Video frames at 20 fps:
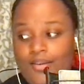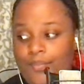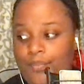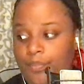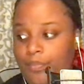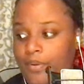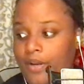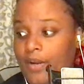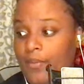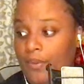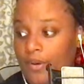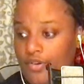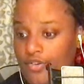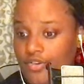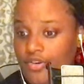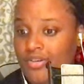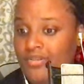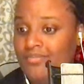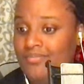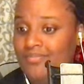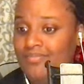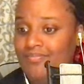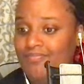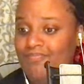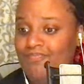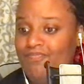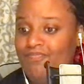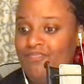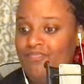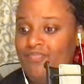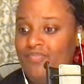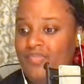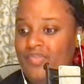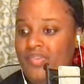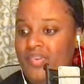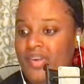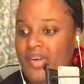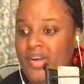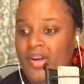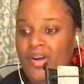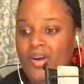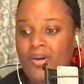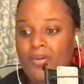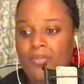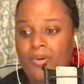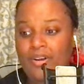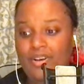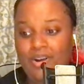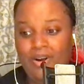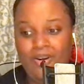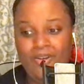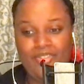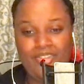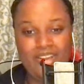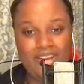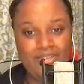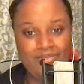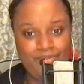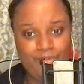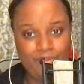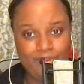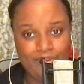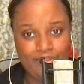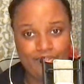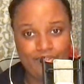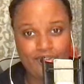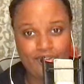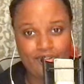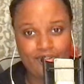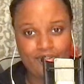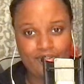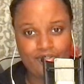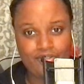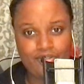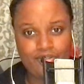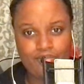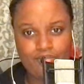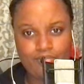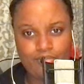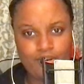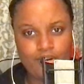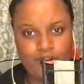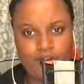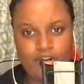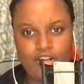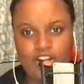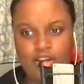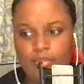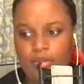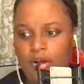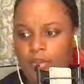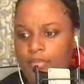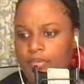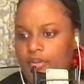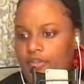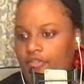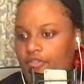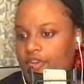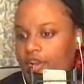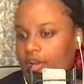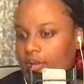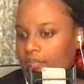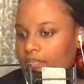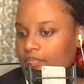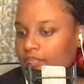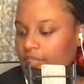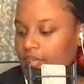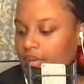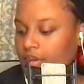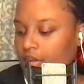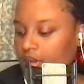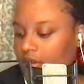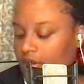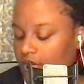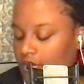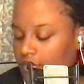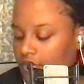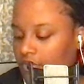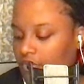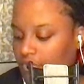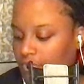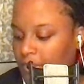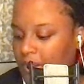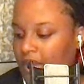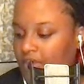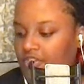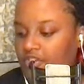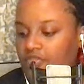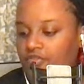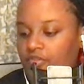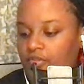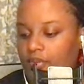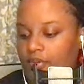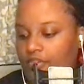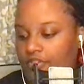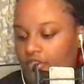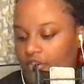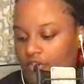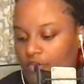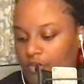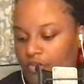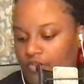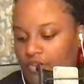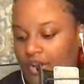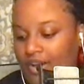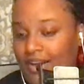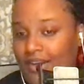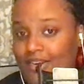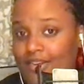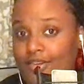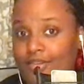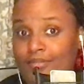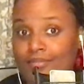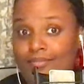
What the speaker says: But I wonder, what are the influences that are going to come up? Let's see. So for past influences, we've got